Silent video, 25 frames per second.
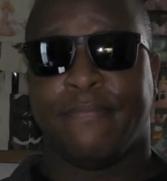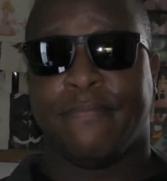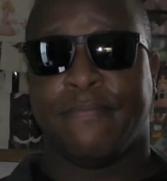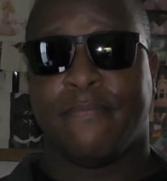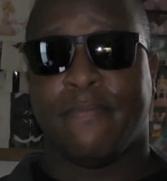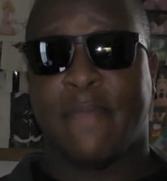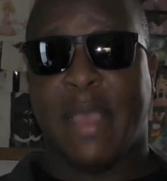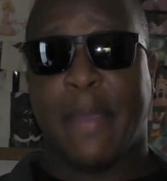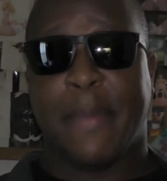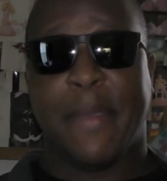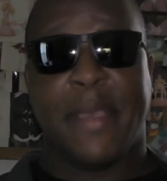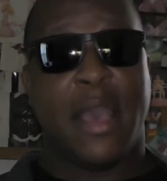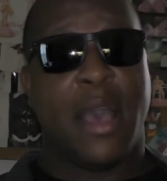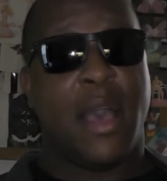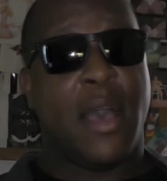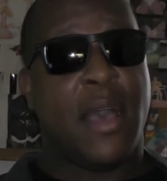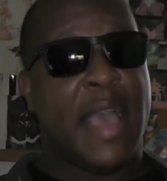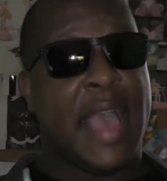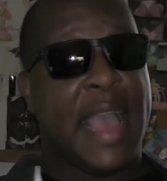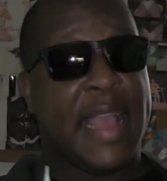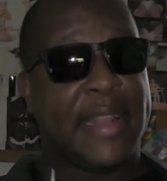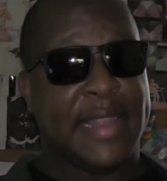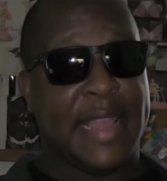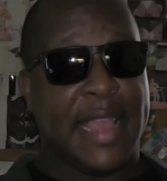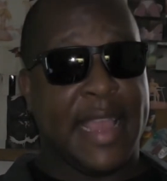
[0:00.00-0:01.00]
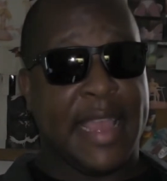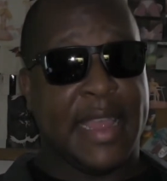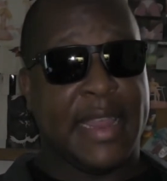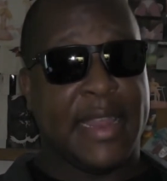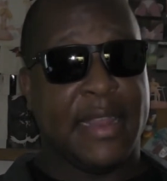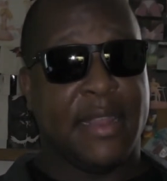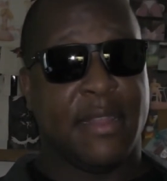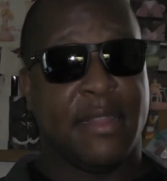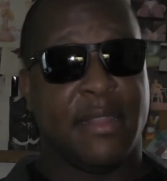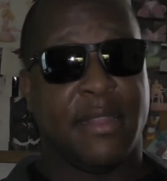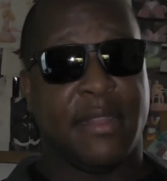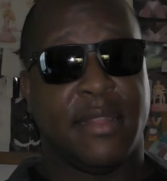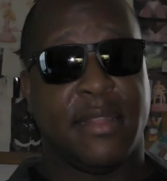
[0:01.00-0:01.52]
Maybe I'll add that
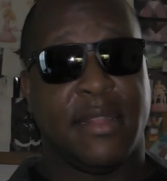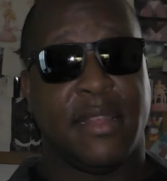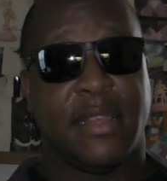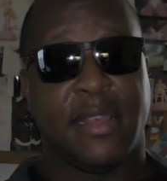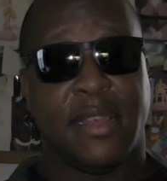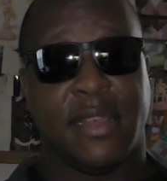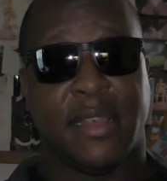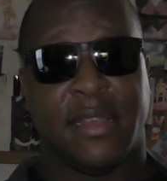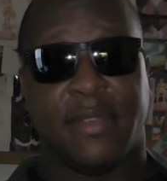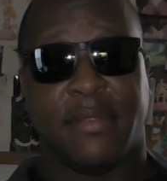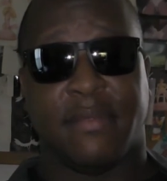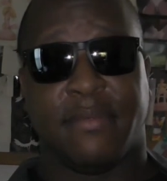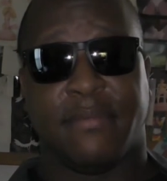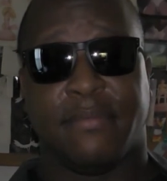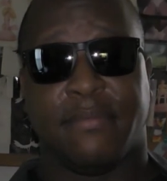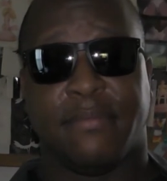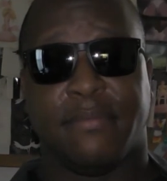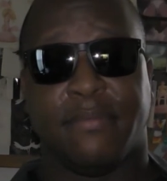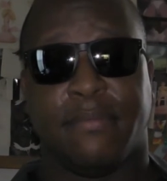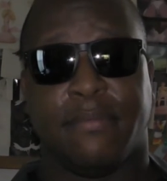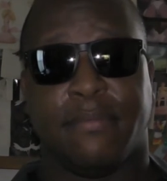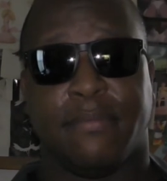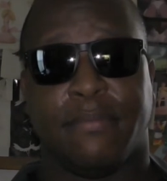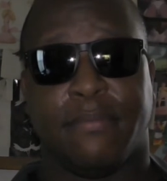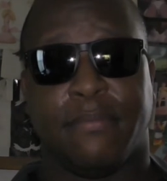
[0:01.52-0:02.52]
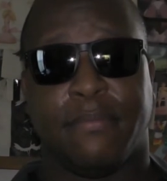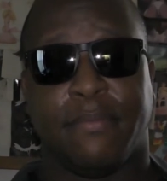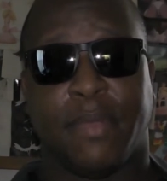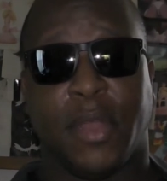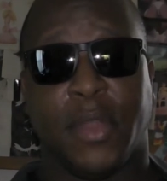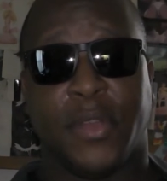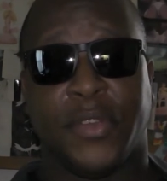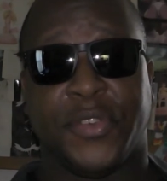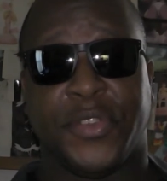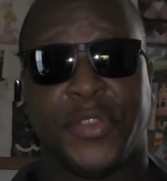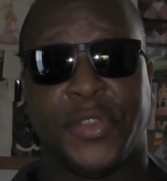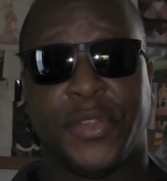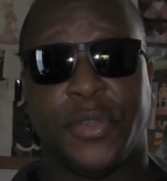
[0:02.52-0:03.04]
in the
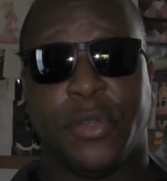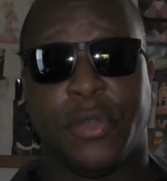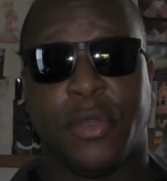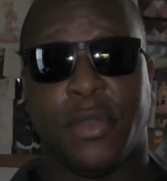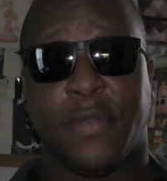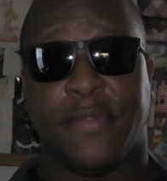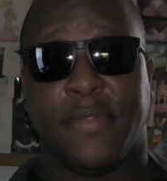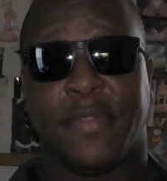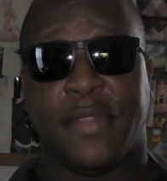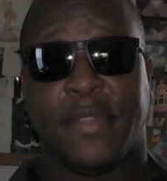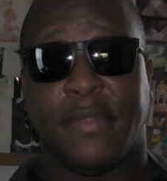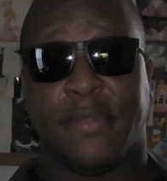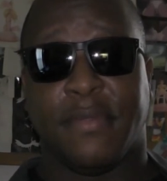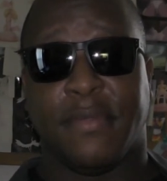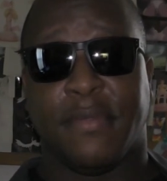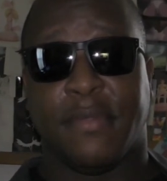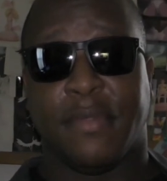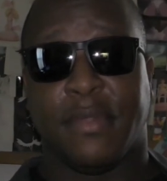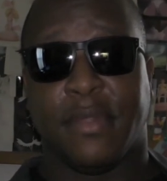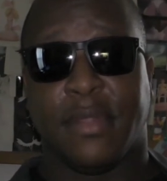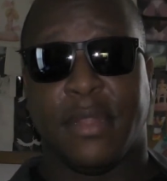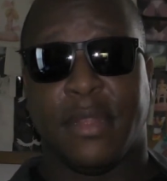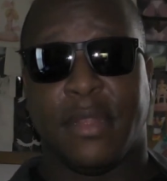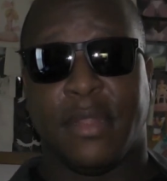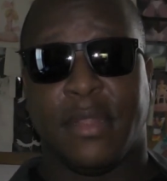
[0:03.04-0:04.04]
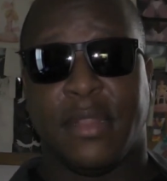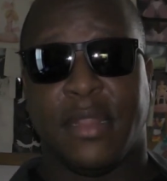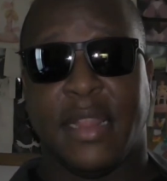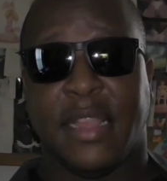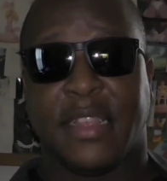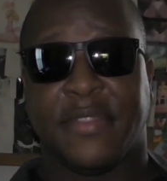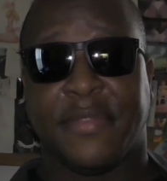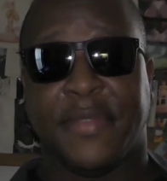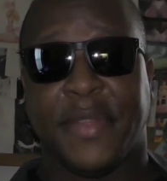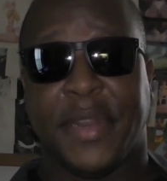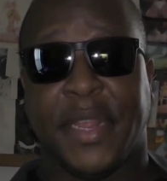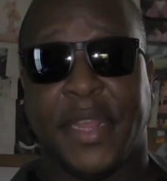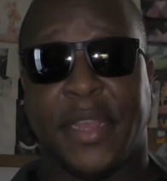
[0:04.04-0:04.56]
part 2 of the
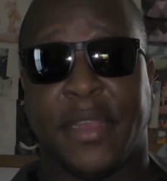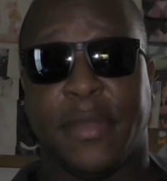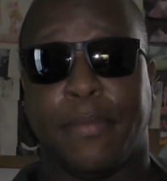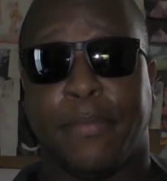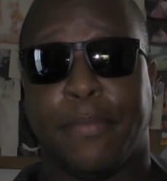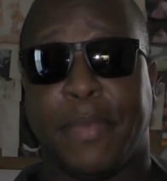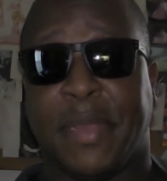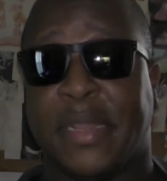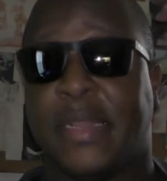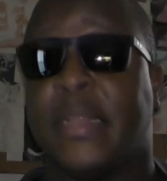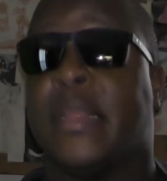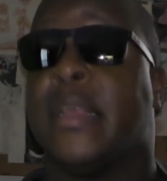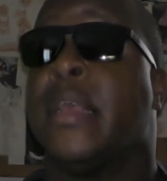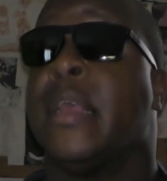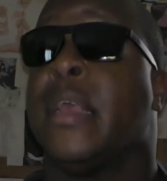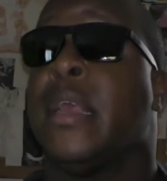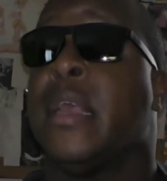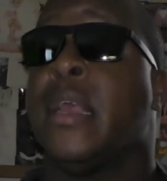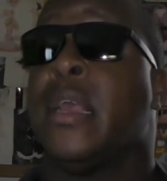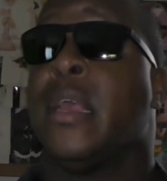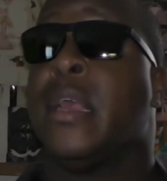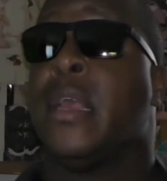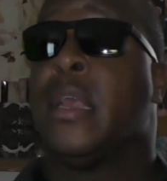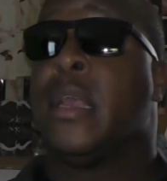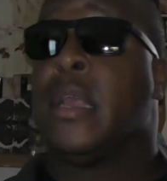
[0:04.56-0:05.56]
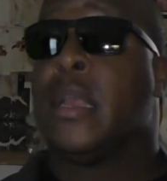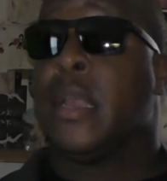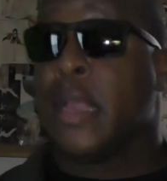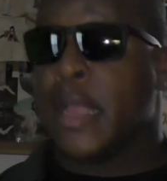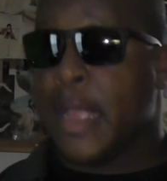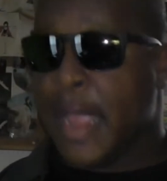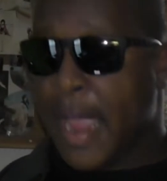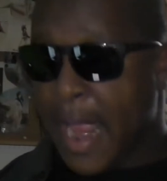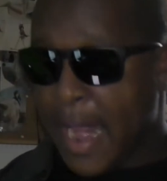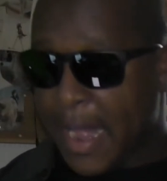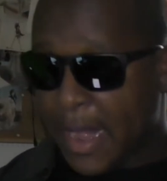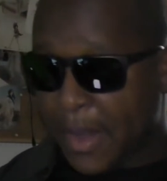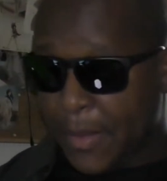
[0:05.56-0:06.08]
next video. But
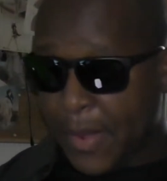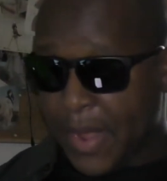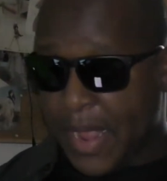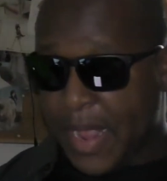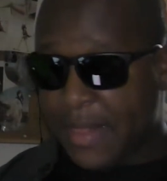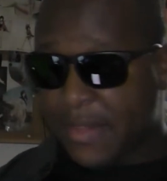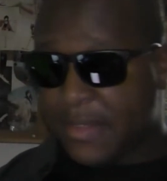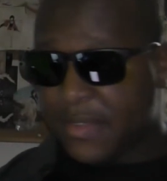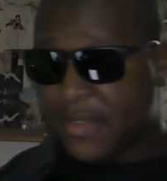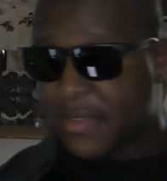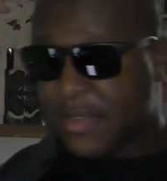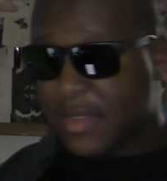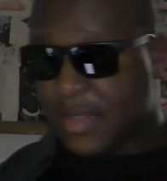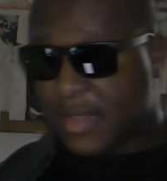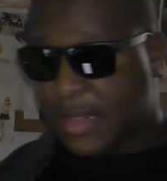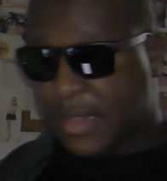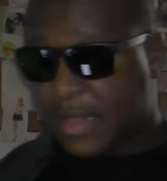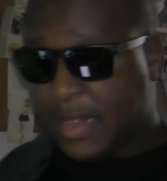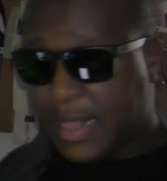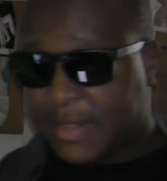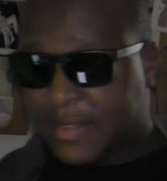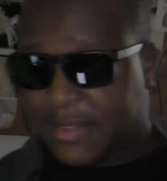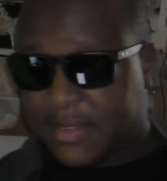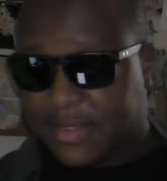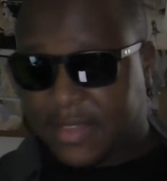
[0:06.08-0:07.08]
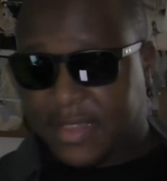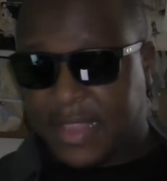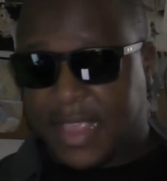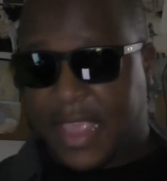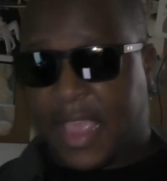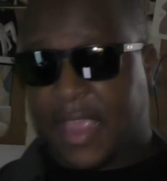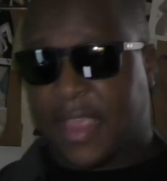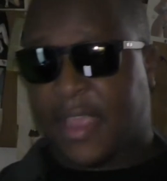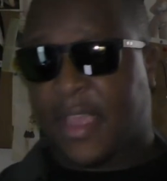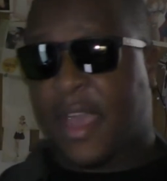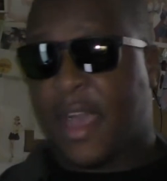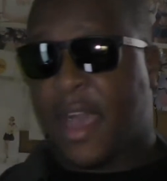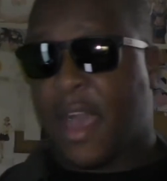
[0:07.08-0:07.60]
anyways, let's
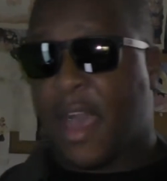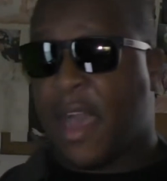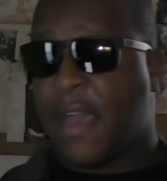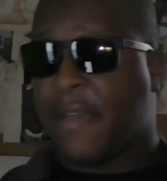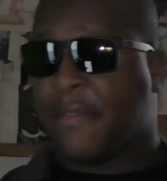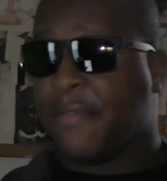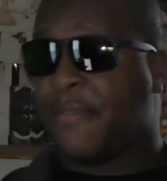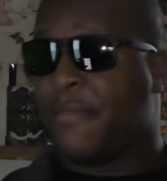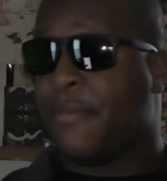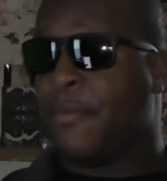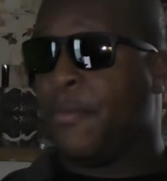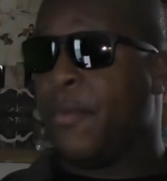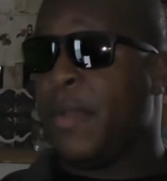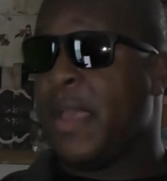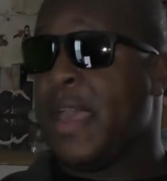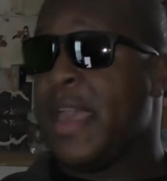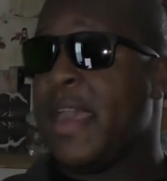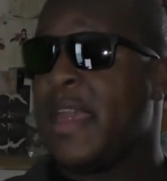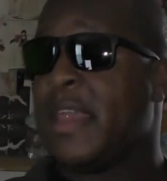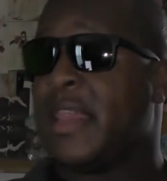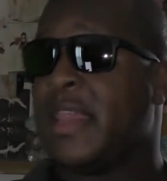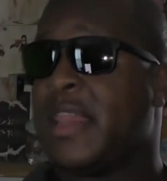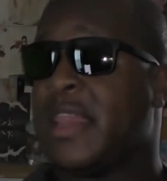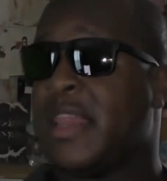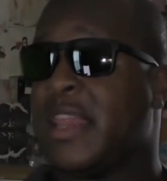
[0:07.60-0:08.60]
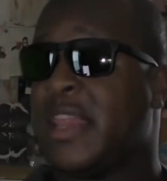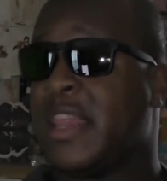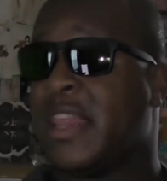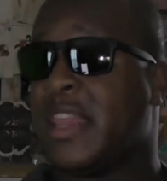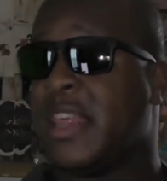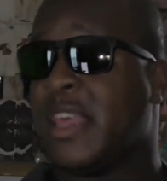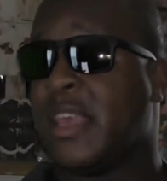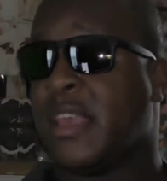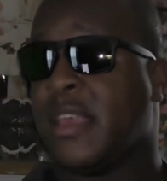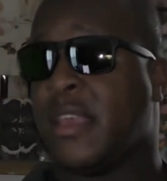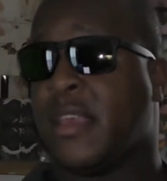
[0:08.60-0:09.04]
kick off with